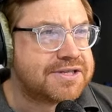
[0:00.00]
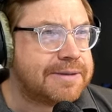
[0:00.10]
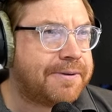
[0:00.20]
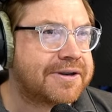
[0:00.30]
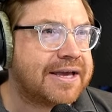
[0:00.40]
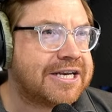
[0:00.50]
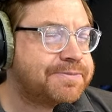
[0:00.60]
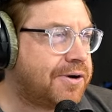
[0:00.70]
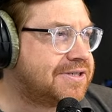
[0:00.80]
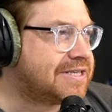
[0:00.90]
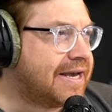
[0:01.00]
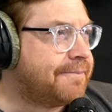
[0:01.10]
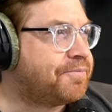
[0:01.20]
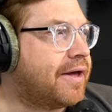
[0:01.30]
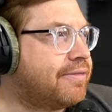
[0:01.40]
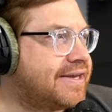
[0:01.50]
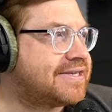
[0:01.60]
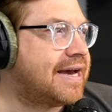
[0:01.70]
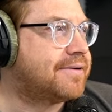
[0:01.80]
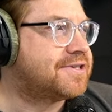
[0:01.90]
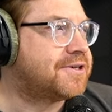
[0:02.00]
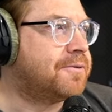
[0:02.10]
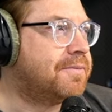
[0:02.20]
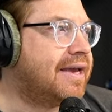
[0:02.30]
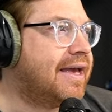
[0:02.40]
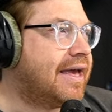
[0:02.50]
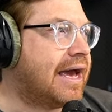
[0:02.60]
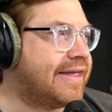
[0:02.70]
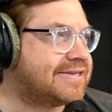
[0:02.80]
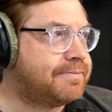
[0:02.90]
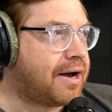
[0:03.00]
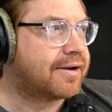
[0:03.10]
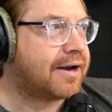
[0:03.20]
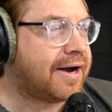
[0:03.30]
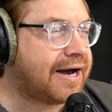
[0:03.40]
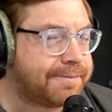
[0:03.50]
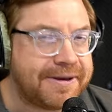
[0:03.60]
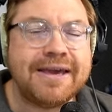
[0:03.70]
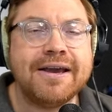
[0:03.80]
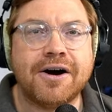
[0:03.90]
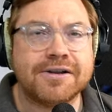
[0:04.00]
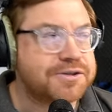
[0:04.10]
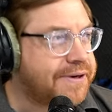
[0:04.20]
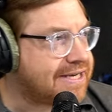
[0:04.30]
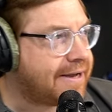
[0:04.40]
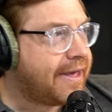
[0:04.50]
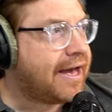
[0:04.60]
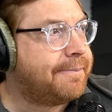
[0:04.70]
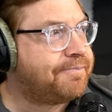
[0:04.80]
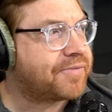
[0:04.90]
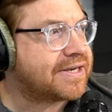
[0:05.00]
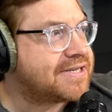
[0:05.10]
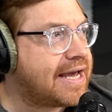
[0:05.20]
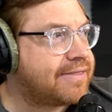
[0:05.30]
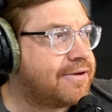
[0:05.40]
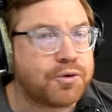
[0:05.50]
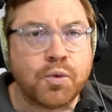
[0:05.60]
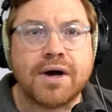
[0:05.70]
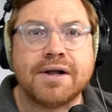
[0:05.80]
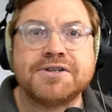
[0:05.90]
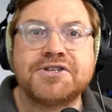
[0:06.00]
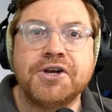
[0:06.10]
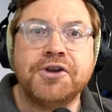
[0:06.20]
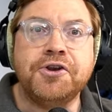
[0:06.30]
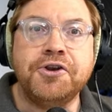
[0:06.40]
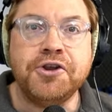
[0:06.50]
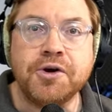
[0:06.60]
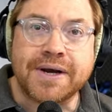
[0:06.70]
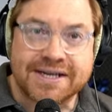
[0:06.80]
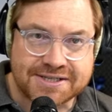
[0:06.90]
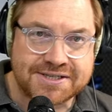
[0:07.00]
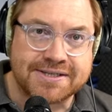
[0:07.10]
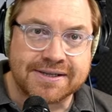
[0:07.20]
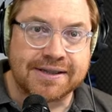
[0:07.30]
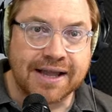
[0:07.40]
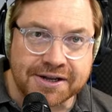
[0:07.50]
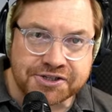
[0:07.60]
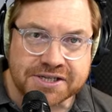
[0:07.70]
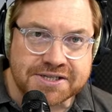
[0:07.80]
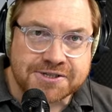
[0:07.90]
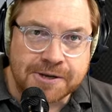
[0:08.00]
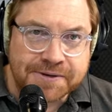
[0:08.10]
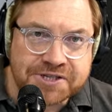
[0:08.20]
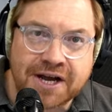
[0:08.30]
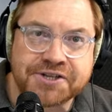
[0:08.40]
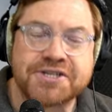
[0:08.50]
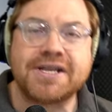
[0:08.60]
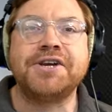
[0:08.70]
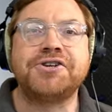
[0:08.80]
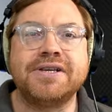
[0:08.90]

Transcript: to the podcast pointed this out to me, and that's Marco RP on Twitter, saying that the world's newest, largest supercharger station is